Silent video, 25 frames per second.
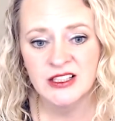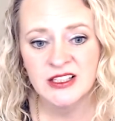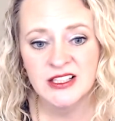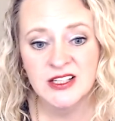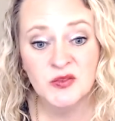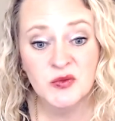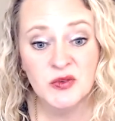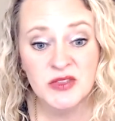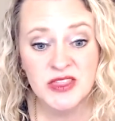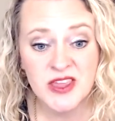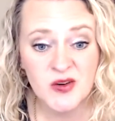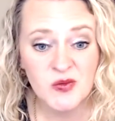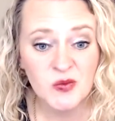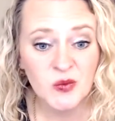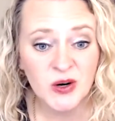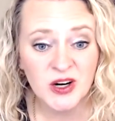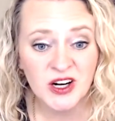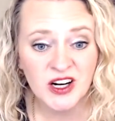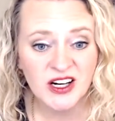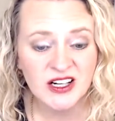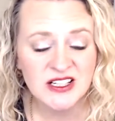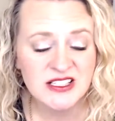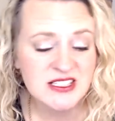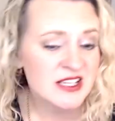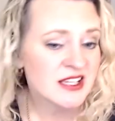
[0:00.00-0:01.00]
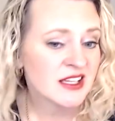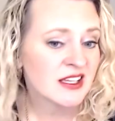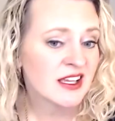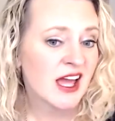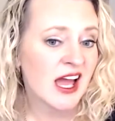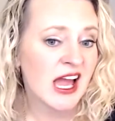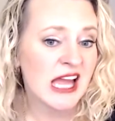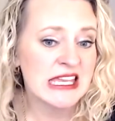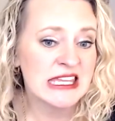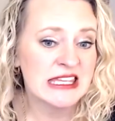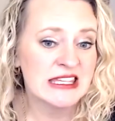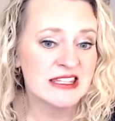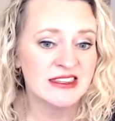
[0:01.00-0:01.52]
worked,
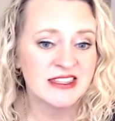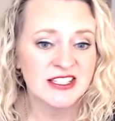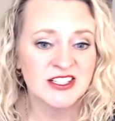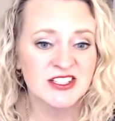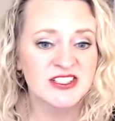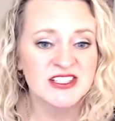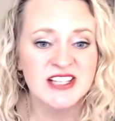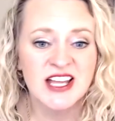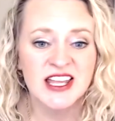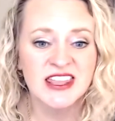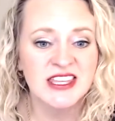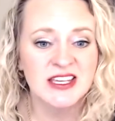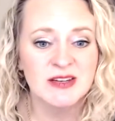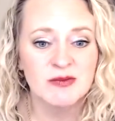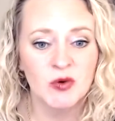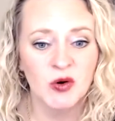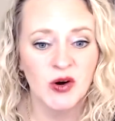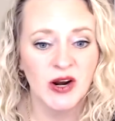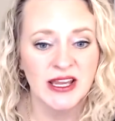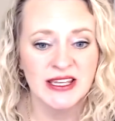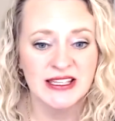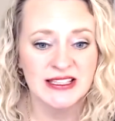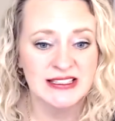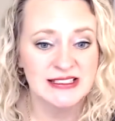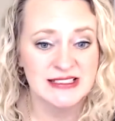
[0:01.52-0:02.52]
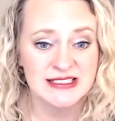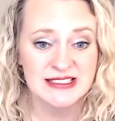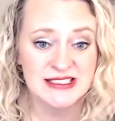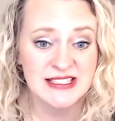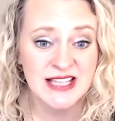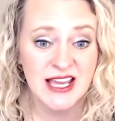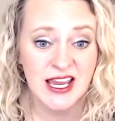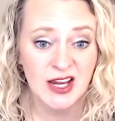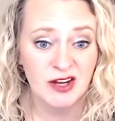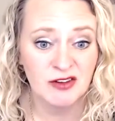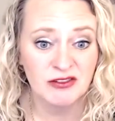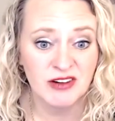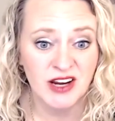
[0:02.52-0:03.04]
there's nothing more I can
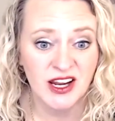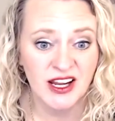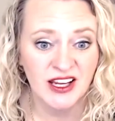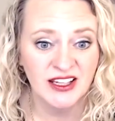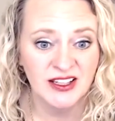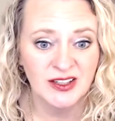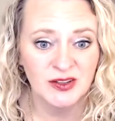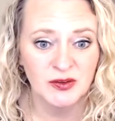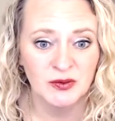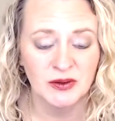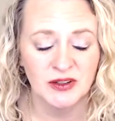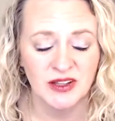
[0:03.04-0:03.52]
say, right?